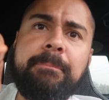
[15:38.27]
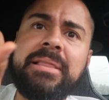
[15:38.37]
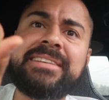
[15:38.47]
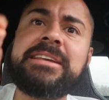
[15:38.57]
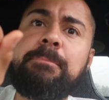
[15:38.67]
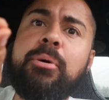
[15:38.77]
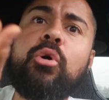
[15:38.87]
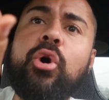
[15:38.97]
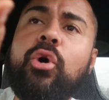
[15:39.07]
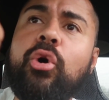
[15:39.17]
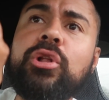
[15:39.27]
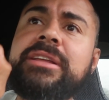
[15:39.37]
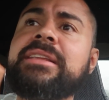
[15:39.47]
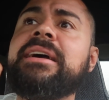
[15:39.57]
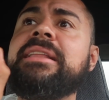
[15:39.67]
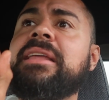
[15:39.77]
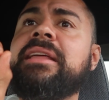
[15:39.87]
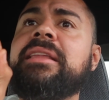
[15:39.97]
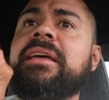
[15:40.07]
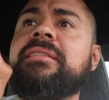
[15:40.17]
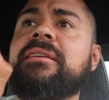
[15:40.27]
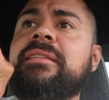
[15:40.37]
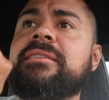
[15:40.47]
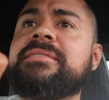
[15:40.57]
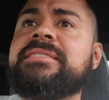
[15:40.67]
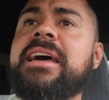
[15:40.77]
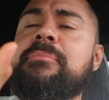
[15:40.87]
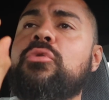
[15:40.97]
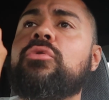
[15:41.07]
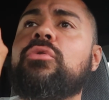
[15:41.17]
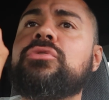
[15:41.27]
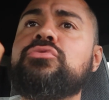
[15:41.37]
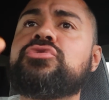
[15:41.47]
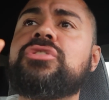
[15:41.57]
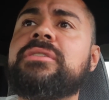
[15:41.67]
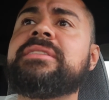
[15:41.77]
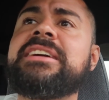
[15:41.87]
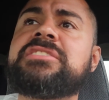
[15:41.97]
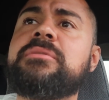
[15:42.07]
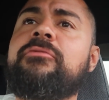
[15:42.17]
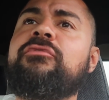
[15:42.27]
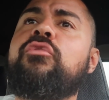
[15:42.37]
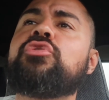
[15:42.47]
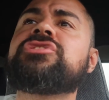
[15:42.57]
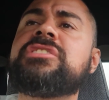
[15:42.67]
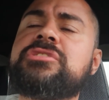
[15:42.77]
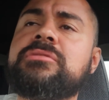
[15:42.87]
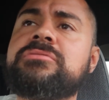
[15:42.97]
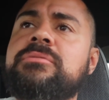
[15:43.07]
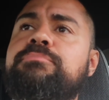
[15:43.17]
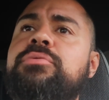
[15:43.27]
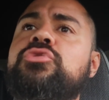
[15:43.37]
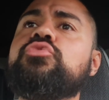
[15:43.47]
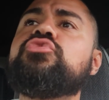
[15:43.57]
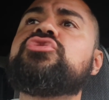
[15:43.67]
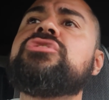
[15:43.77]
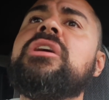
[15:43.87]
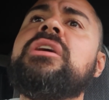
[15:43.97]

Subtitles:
let's say poke a hole in the stem or do certain things to force it to produce,